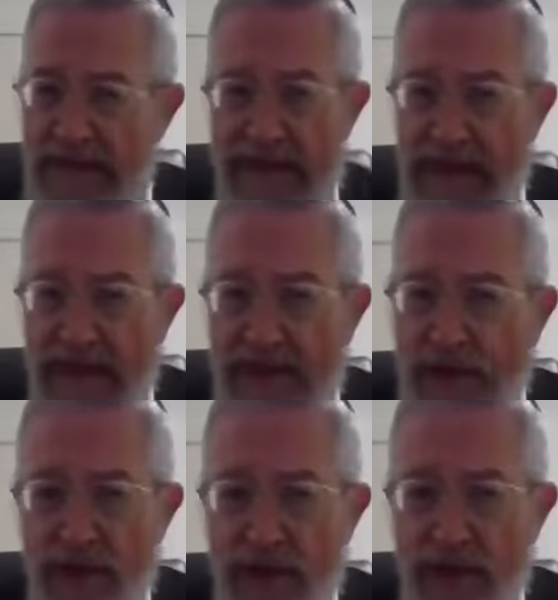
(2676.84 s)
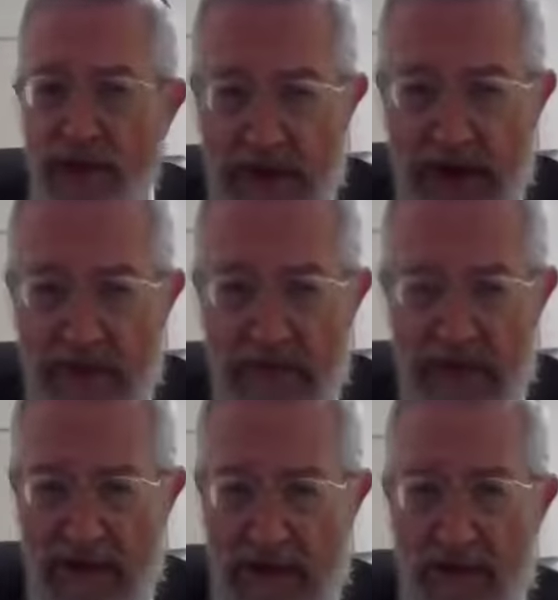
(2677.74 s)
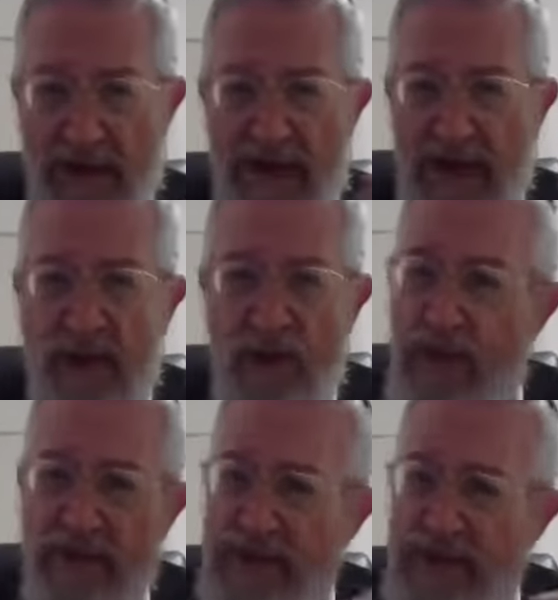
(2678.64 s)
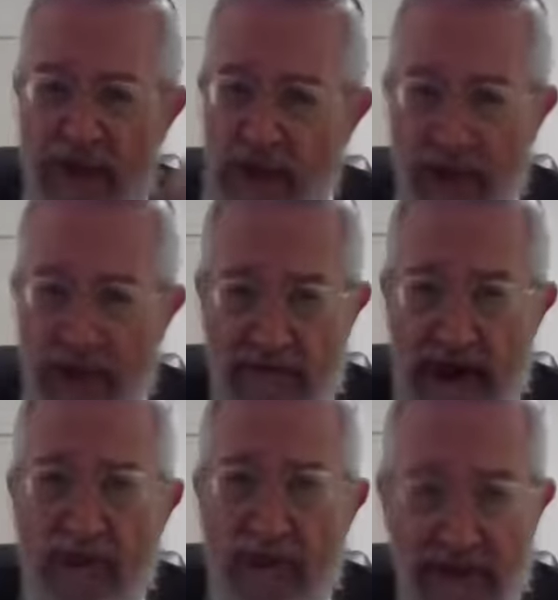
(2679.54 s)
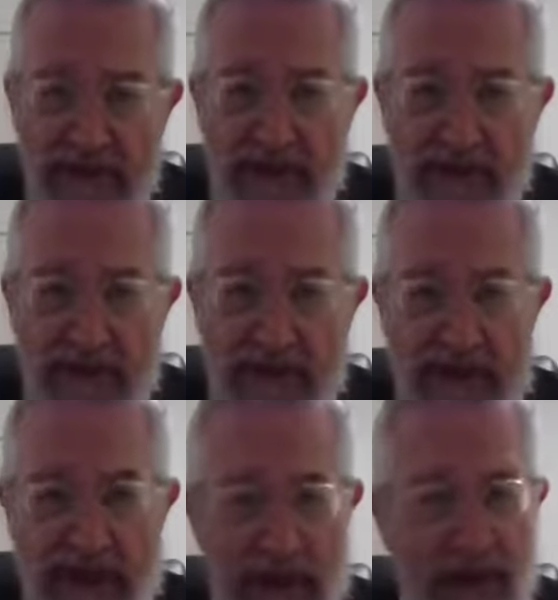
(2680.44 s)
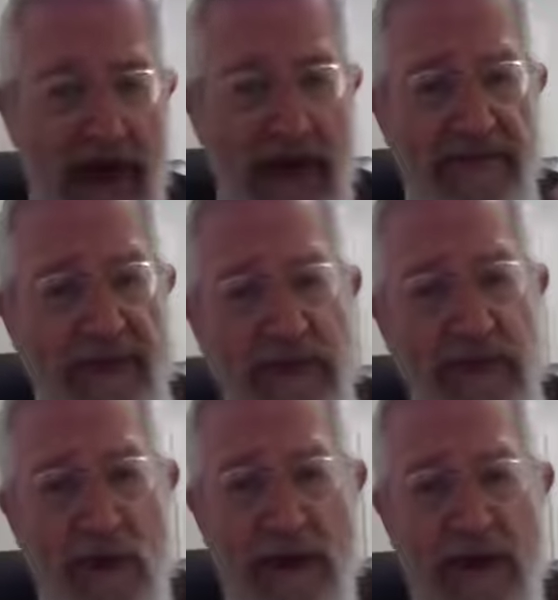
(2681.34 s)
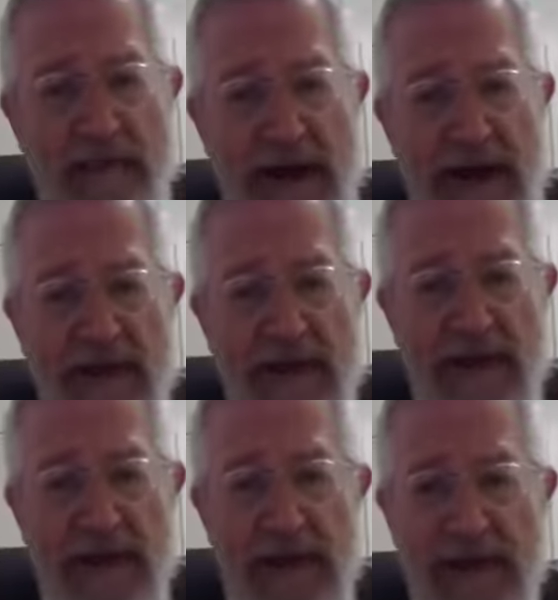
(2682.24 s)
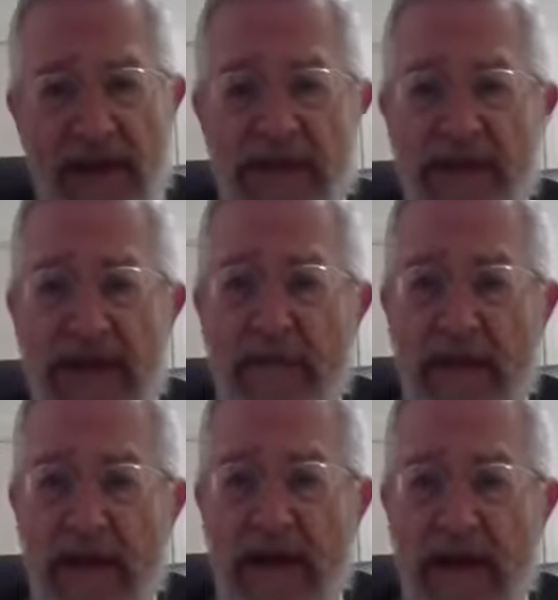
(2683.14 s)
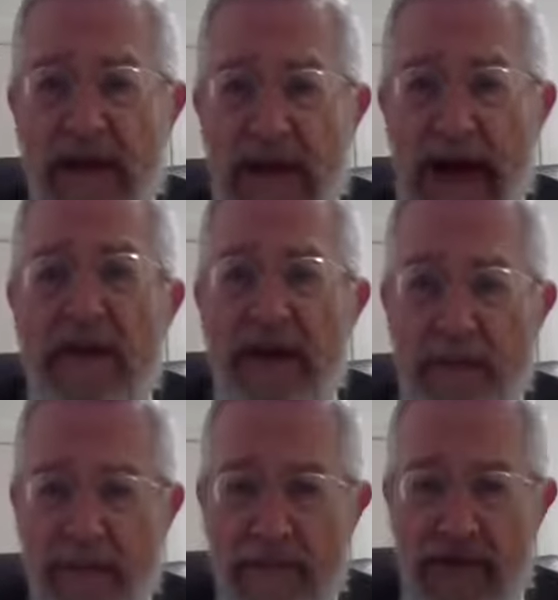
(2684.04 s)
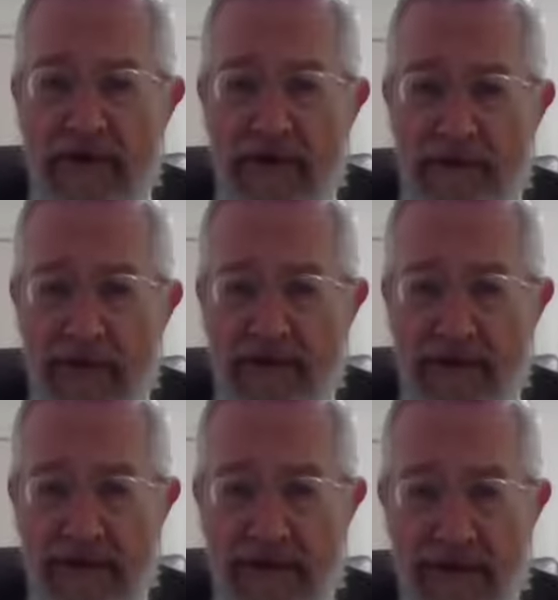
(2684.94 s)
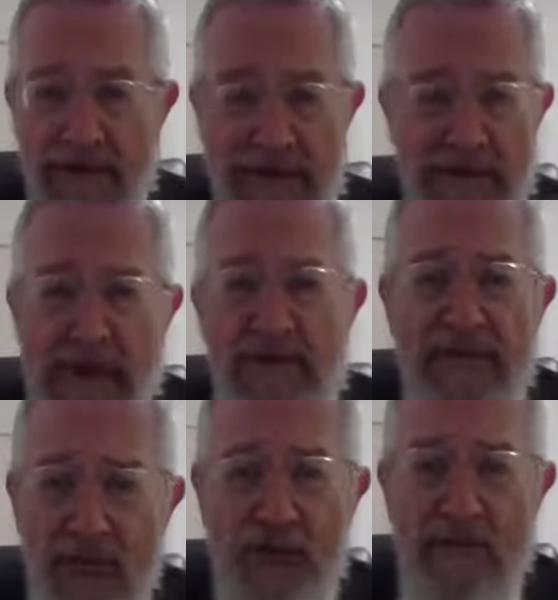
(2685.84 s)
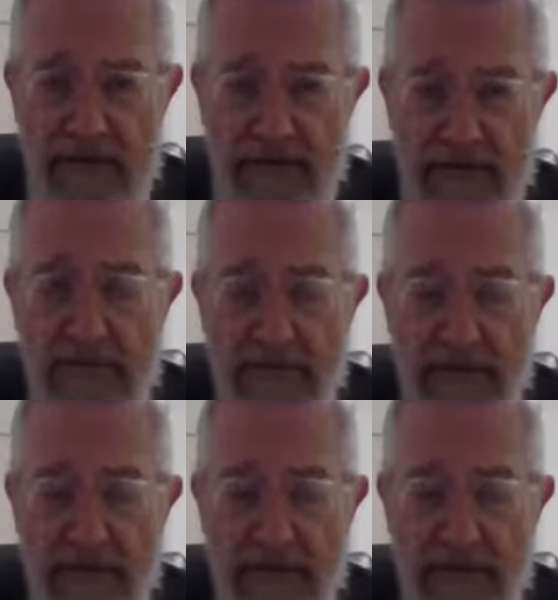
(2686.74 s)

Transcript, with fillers: That's not usually the time where men and women start joking around with each other and we have to be worried about things not being happening that are appropriate. It's the middle of a funeral.